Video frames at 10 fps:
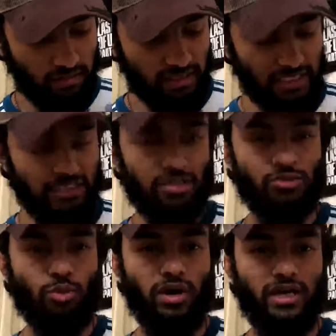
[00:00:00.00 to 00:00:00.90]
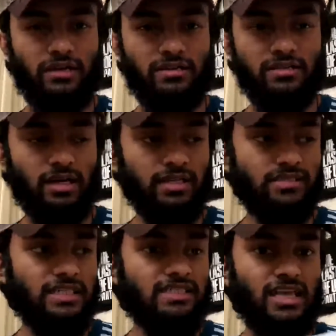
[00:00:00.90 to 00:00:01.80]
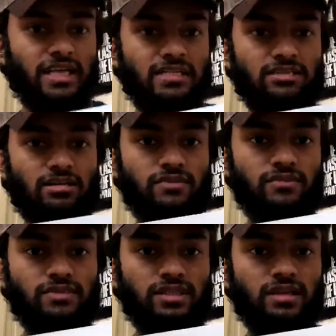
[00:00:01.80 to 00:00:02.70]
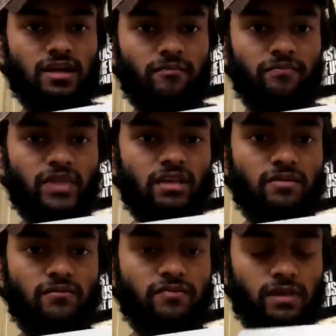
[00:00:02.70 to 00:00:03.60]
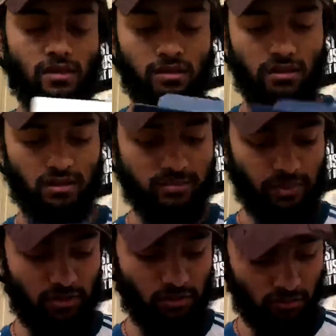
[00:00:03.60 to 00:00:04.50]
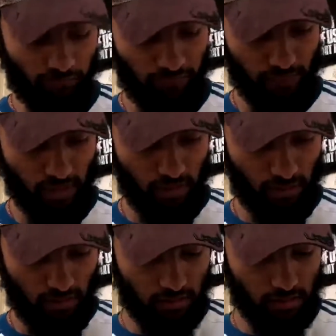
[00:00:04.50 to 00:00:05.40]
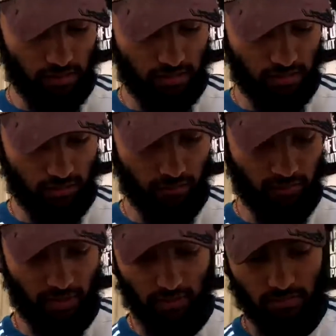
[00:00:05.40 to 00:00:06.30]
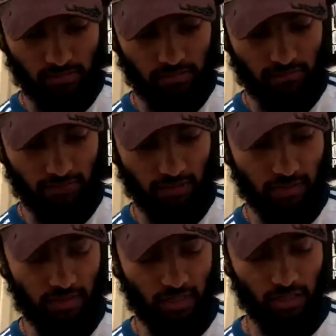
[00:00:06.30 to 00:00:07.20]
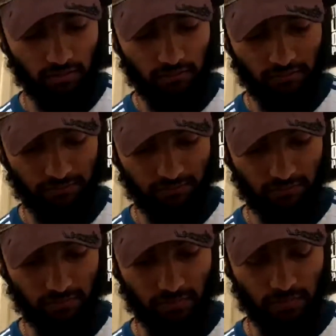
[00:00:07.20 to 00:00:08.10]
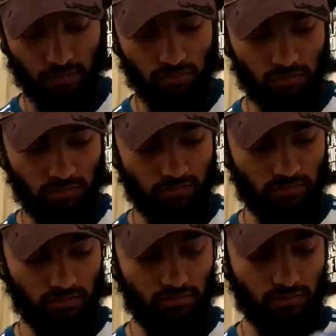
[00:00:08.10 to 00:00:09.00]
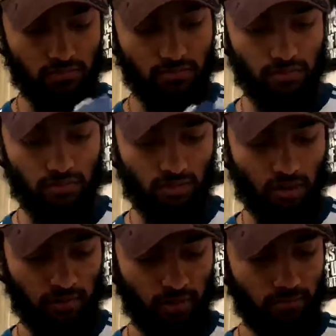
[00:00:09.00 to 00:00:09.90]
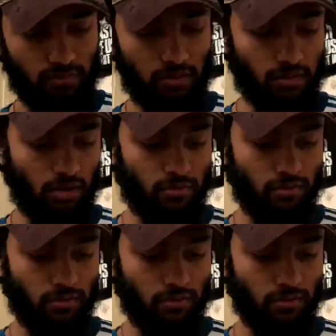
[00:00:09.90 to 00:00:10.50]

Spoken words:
this intertwined, like zigzaggy design. You can see that there. It's pretty cool. Let's open it if I can get it out. Oh, you gonna come out? There you go.